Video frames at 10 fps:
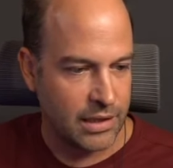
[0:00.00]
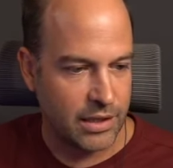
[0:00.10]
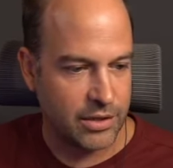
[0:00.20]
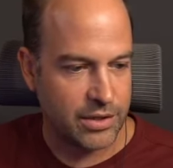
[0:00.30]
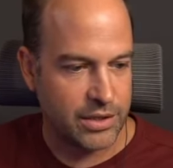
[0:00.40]

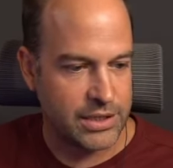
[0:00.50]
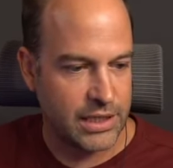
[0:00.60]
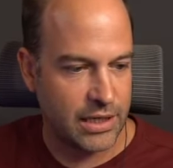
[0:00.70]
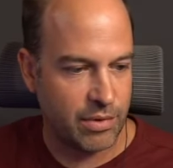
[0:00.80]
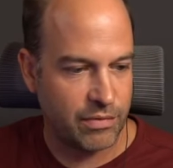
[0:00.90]
Then you can
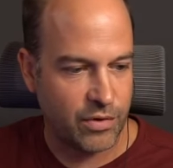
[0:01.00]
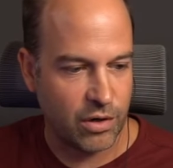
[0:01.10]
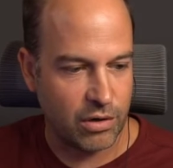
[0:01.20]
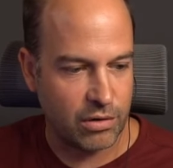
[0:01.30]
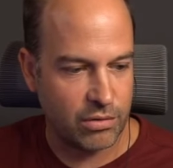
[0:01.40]
see we've
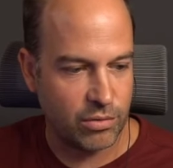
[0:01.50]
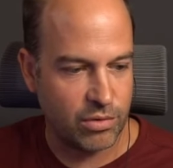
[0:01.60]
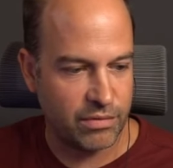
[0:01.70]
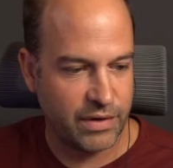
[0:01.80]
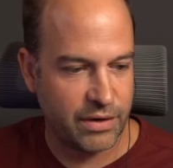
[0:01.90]
got
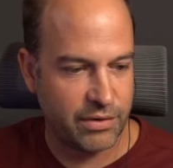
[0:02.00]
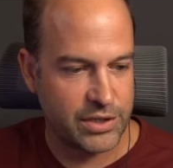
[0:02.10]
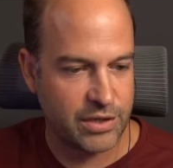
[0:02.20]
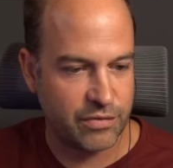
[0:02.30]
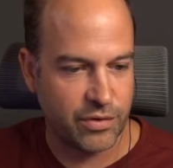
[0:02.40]
all the
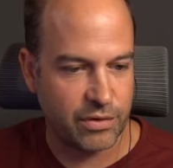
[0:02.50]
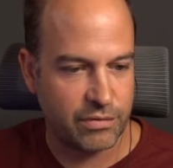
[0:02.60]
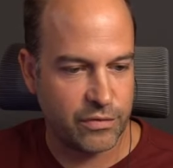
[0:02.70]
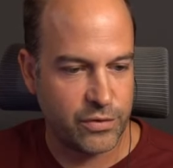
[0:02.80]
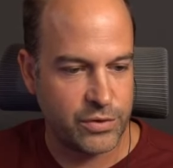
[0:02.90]
various
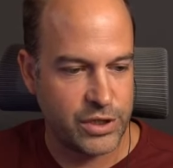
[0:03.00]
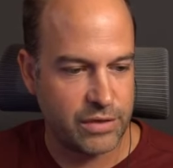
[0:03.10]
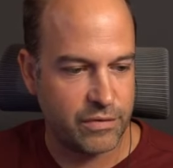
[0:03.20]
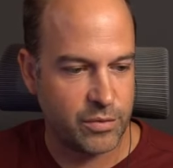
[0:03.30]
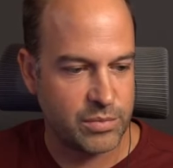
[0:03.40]
different
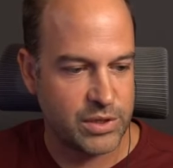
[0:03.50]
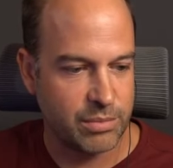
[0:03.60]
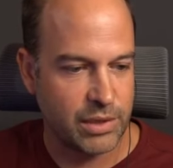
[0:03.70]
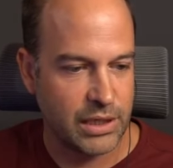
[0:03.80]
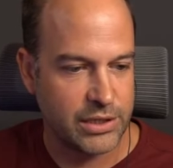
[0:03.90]
Fuji film
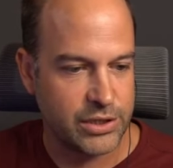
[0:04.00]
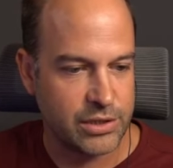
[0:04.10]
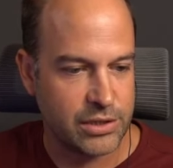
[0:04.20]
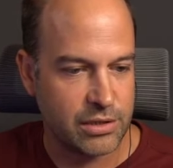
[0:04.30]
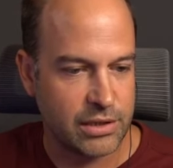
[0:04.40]

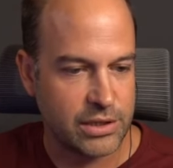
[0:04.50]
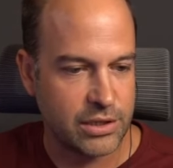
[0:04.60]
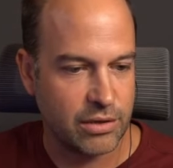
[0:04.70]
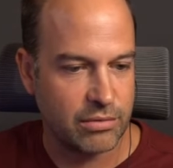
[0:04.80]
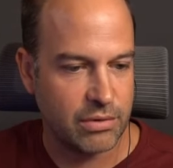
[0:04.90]
simulations like
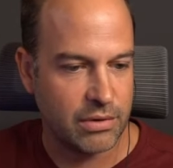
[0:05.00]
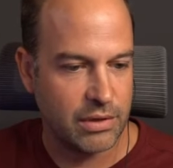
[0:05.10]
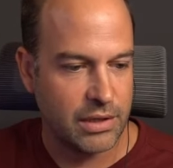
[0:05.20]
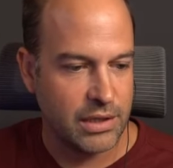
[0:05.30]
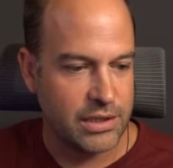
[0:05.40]
so.
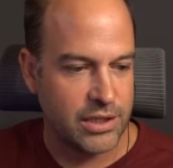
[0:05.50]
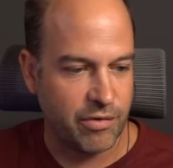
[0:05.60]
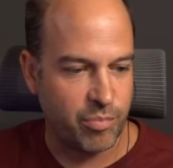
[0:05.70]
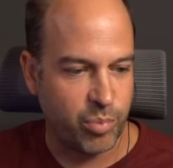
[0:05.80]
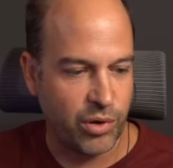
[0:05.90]

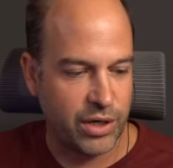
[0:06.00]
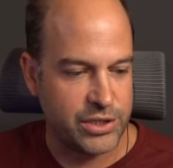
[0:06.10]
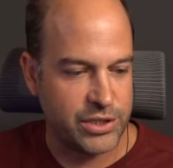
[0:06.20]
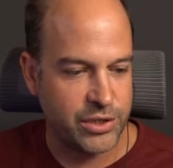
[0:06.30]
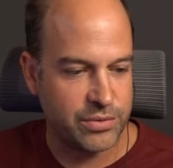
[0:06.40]
So if
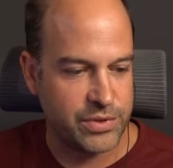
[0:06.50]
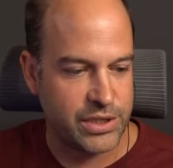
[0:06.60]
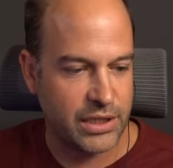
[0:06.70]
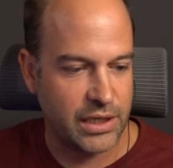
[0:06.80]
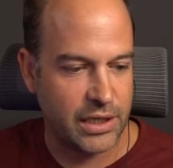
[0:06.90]
Brian
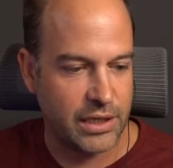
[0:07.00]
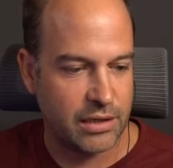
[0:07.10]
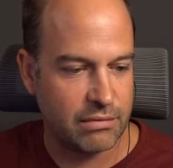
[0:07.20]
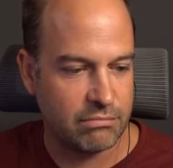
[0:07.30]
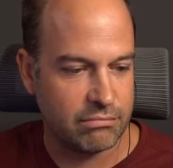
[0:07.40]
shoots
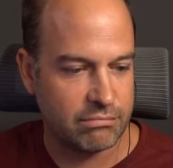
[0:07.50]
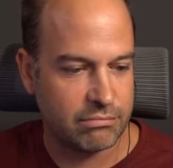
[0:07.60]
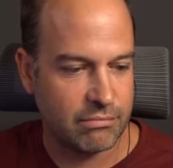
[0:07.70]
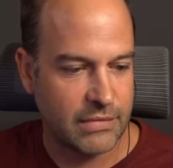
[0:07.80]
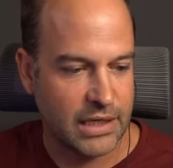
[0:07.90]
in
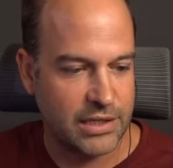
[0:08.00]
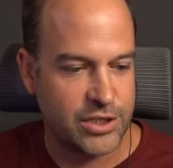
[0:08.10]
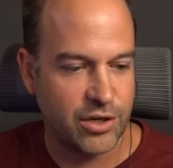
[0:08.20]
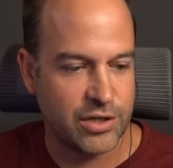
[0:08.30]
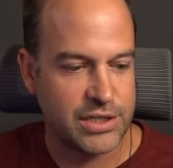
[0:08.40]

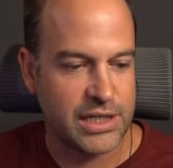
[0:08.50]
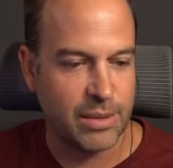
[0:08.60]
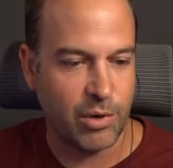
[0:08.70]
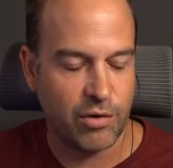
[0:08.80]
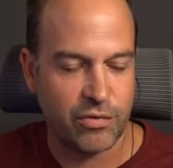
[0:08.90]
Eterna
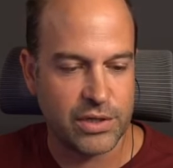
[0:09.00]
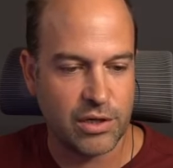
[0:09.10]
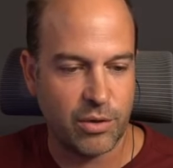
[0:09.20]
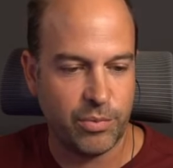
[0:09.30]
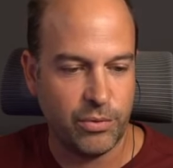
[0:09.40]
Cinema, for
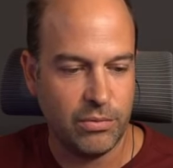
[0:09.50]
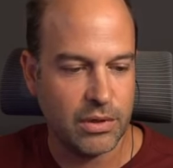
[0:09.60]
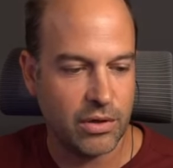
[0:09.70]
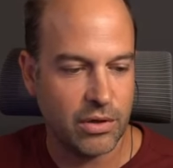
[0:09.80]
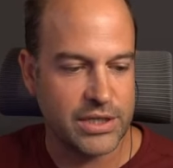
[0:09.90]
example,
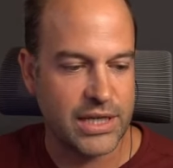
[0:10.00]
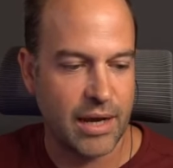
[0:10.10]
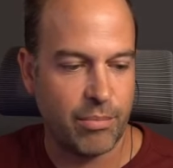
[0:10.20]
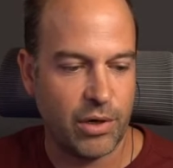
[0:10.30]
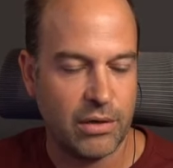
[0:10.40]
on his
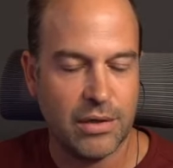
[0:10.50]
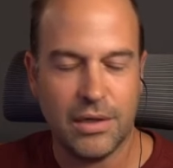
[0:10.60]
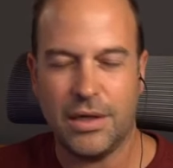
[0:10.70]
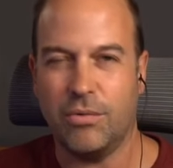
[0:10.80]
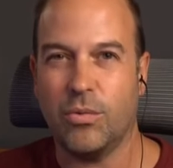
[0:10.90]
camera,
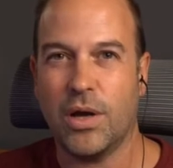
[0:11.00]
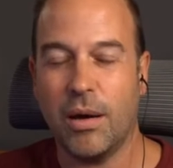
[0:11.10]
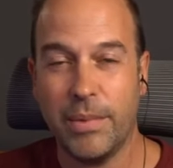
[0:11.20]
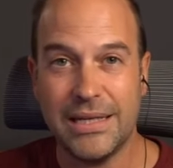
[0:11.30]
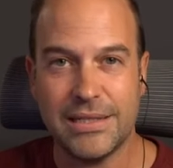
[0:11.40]
it will
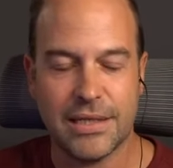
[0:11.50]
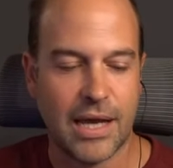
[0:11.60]
come into